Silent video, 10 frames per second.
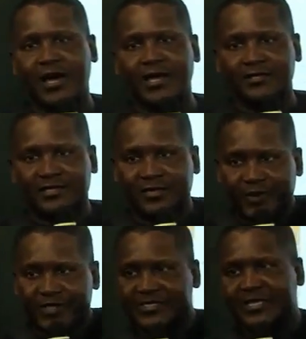and
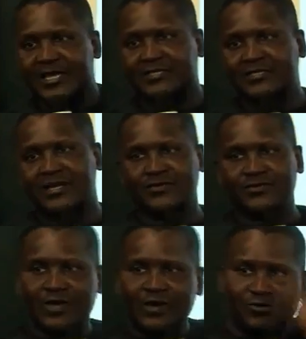keep us in Nigeria
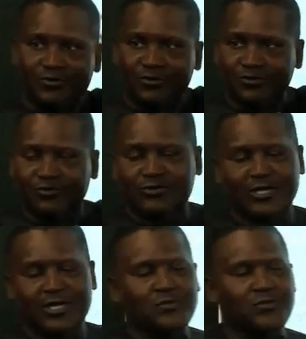so that we will not go
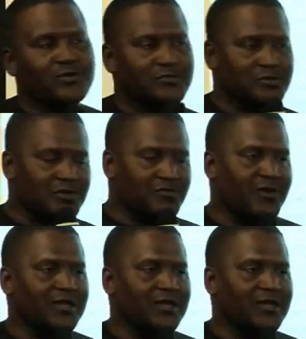to anywhere. So okay,